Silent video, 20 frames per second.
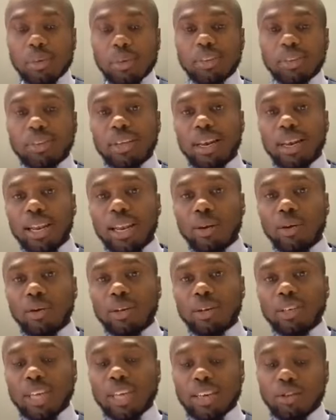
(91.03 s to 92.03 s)
Is the
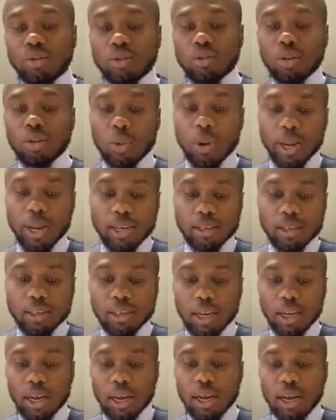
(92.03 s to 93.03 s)
landlord attached to the rent?
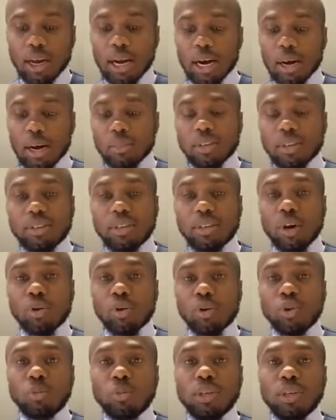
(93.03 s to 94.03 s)
Is there
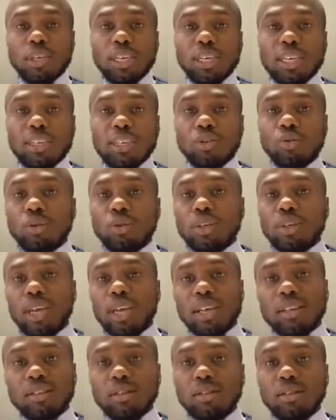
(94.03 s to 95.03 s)
going to be a need to
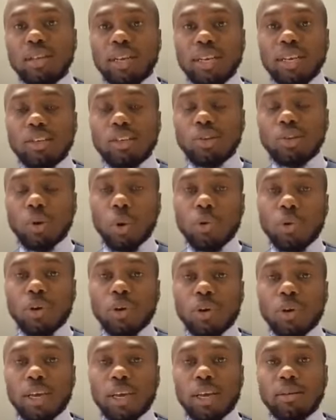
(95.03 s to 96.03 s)
cancel the lease all
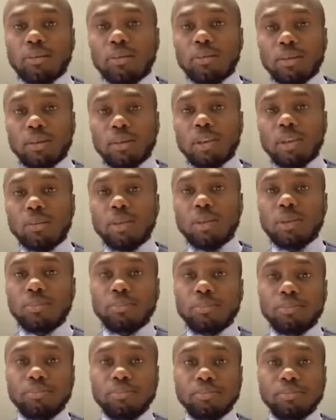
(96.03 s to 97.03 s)
over again?
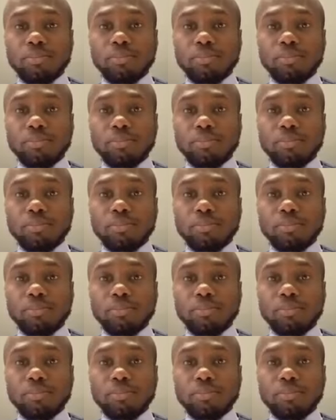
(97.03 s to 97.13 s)
Gentlemen?